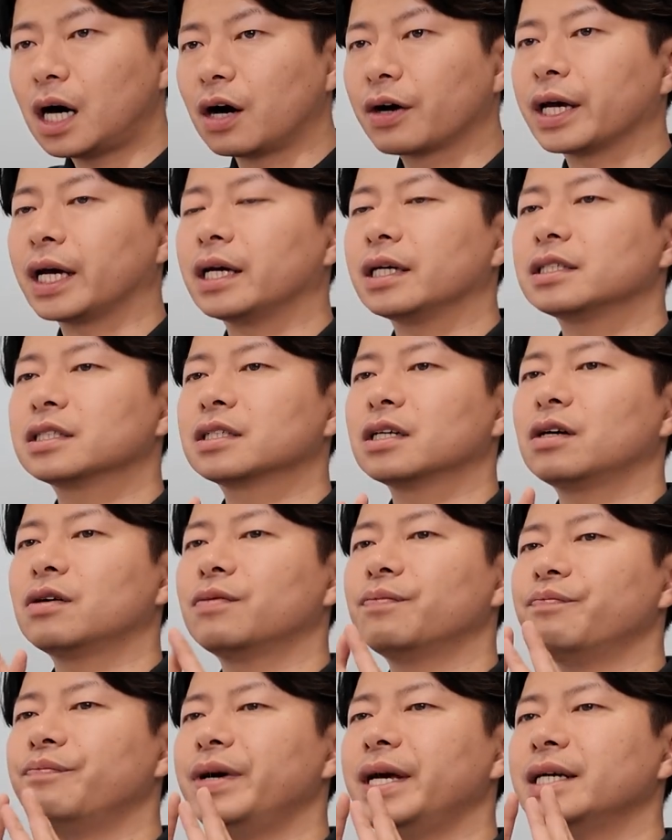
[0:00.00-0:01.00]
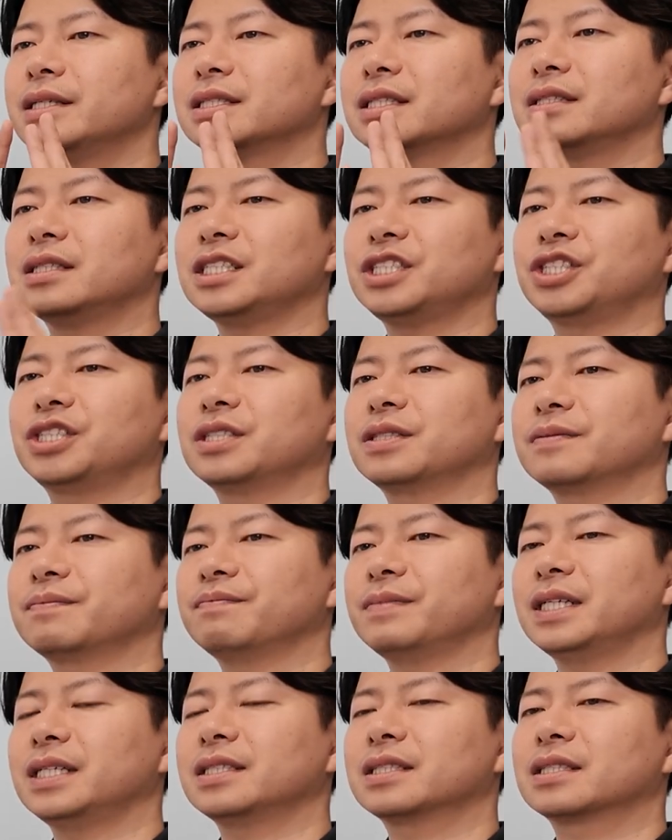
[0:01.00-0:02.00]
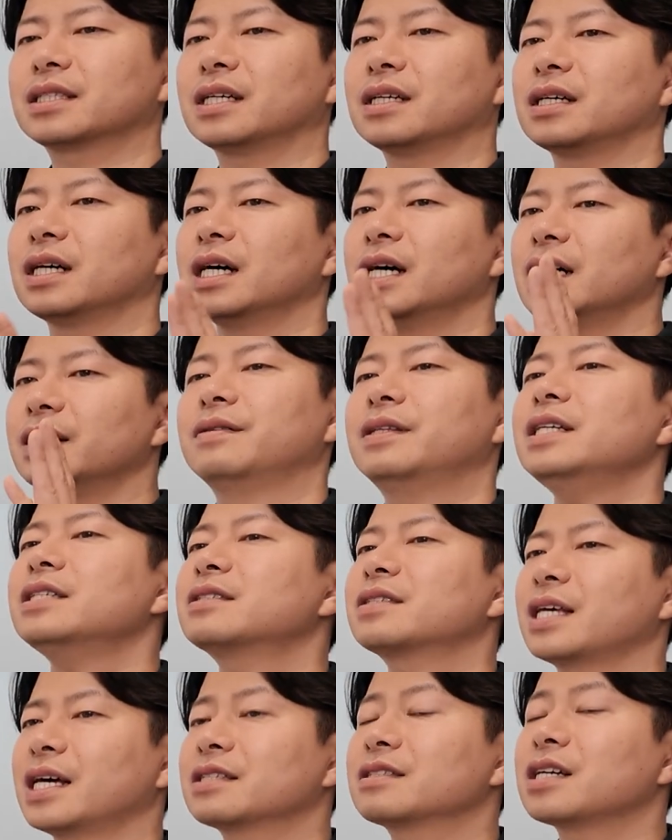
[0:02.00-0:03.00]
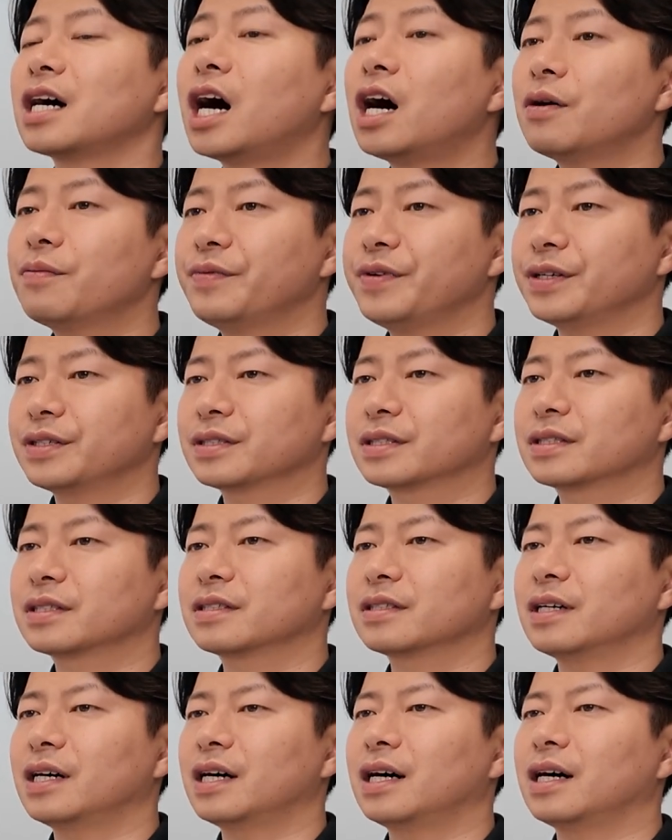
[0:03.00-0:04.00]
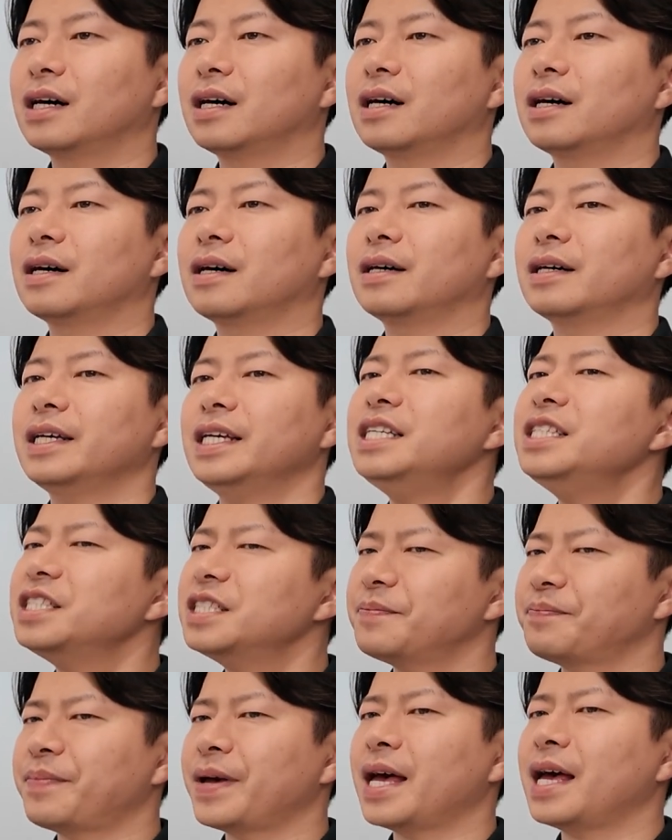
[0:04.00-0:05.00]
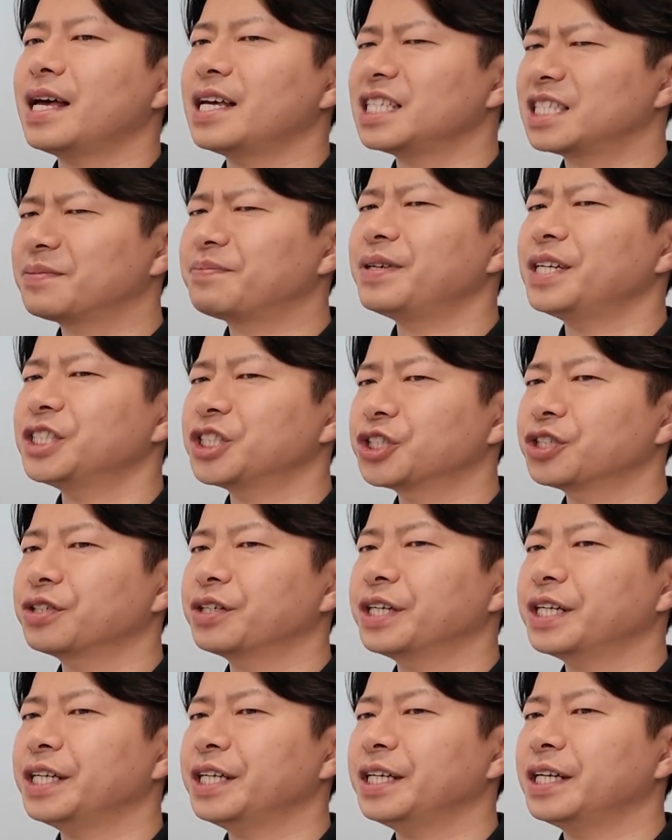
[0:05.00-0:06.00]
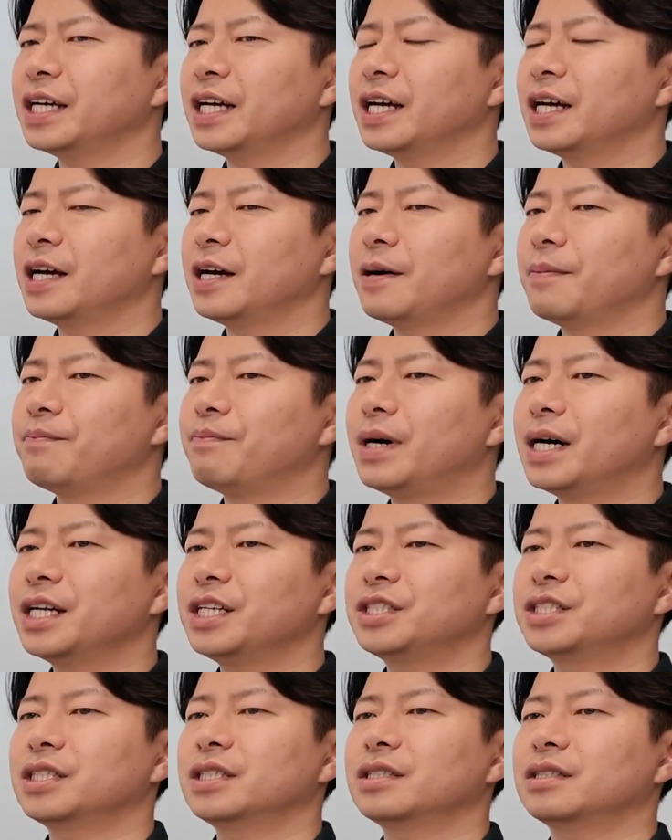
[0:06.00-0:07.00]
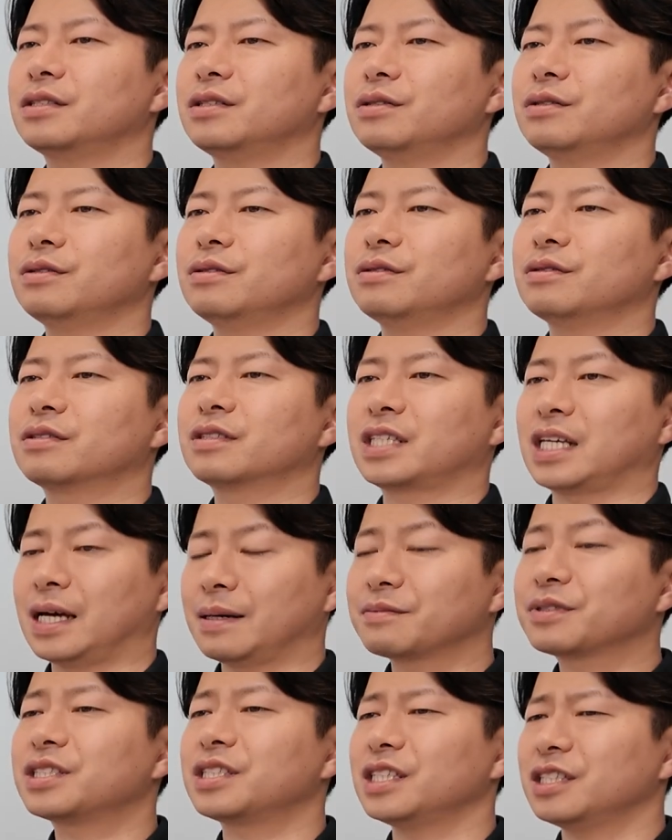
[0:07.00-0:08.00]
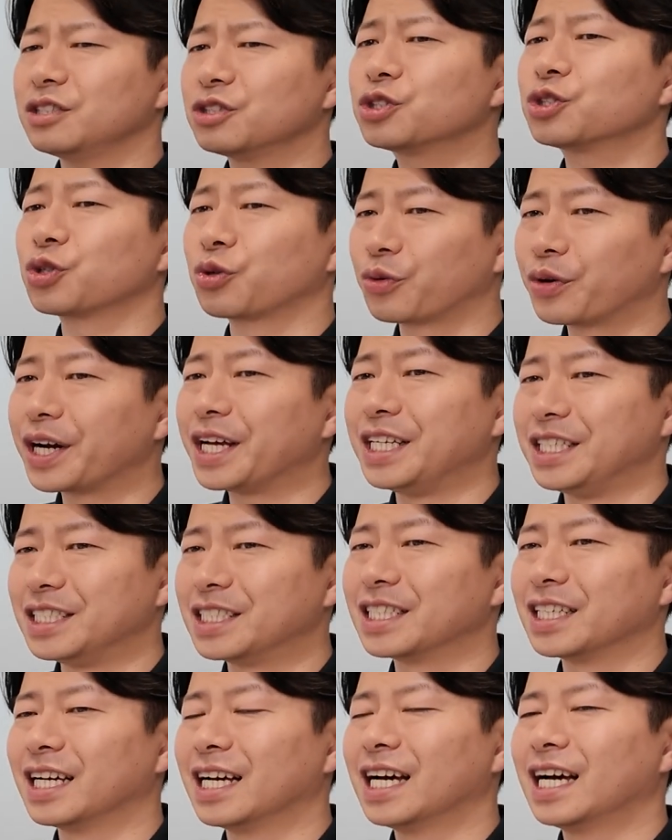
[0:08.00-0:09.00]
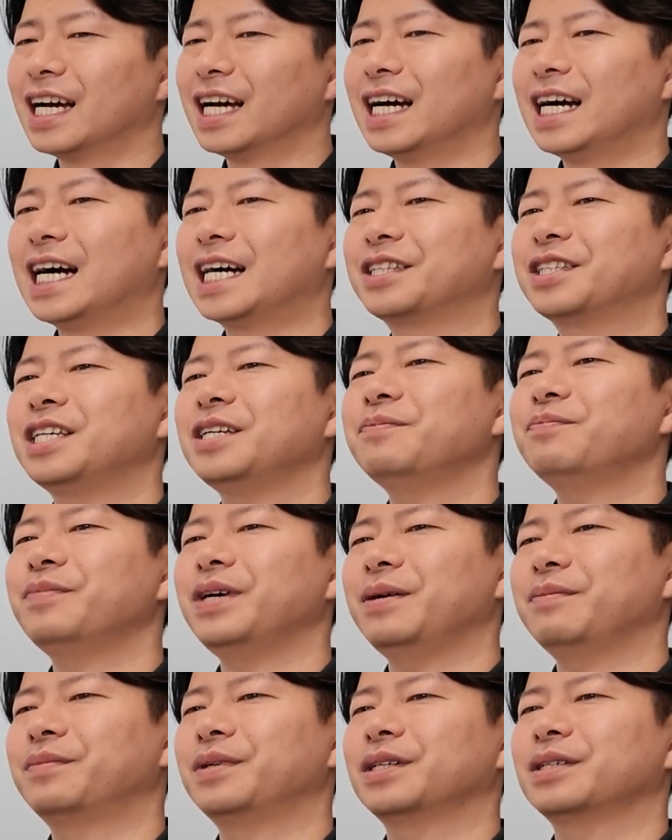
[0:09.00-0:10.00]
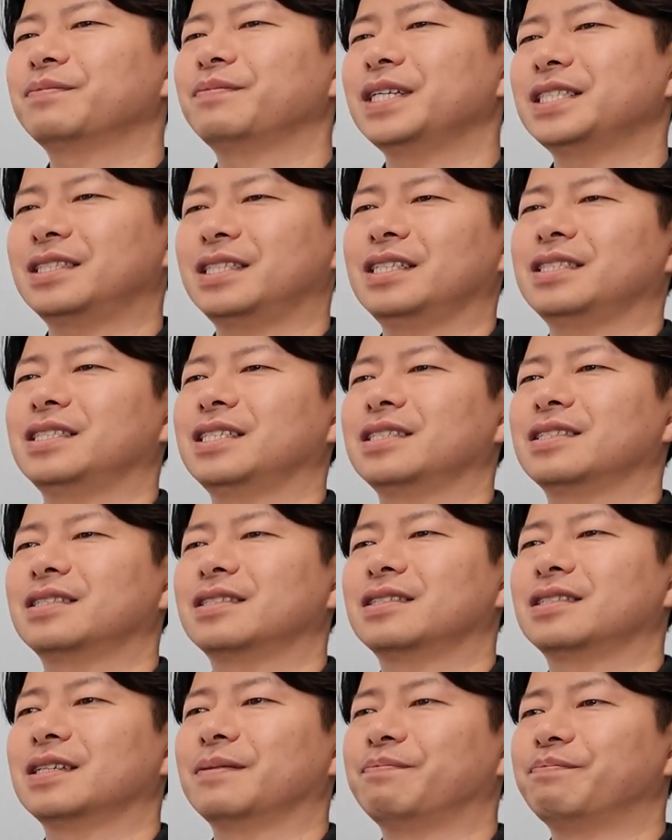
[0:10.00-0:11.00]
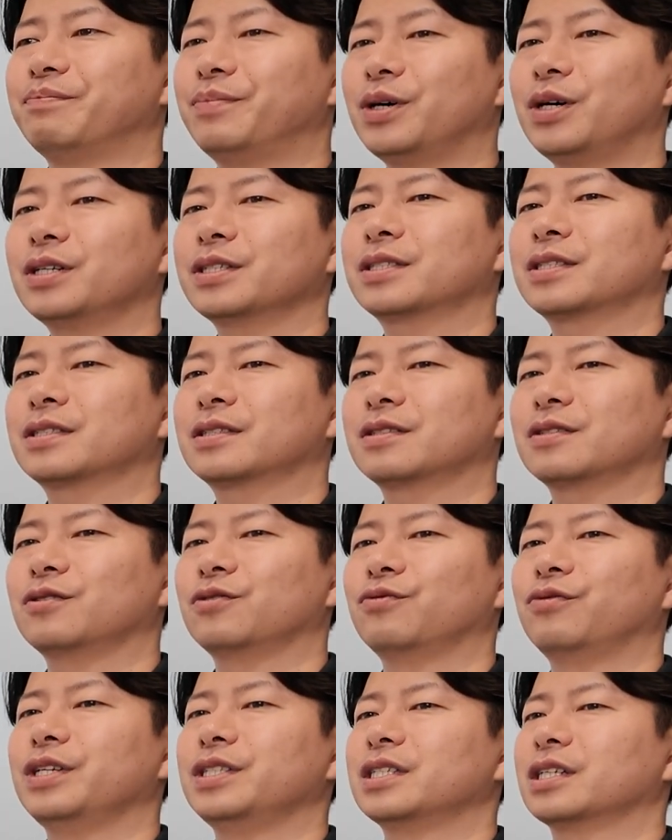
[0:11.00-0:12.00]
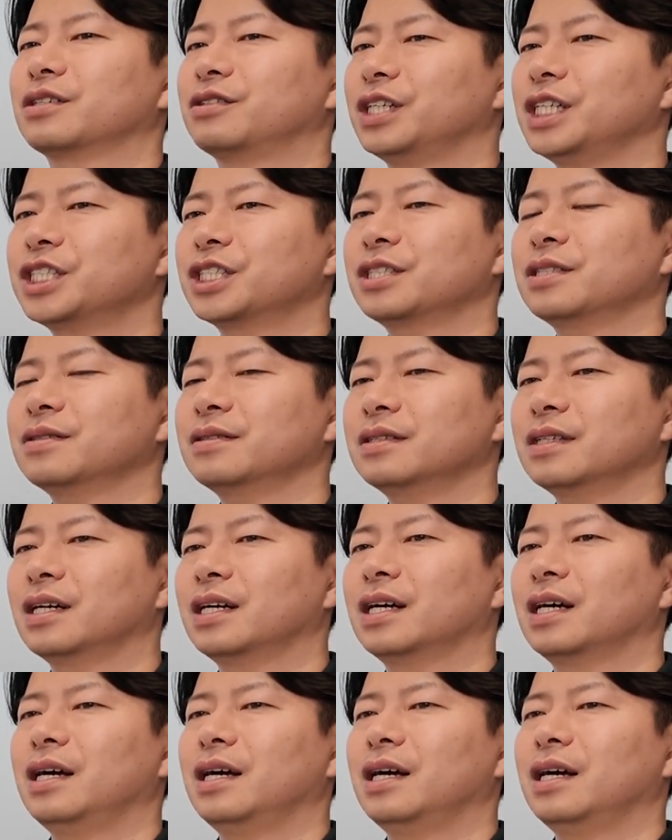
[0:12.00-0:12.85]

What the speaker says: Okay, so make the decision means, this sounds obvious. In Japan especially, managers do something strange. A team member messages the boss with a question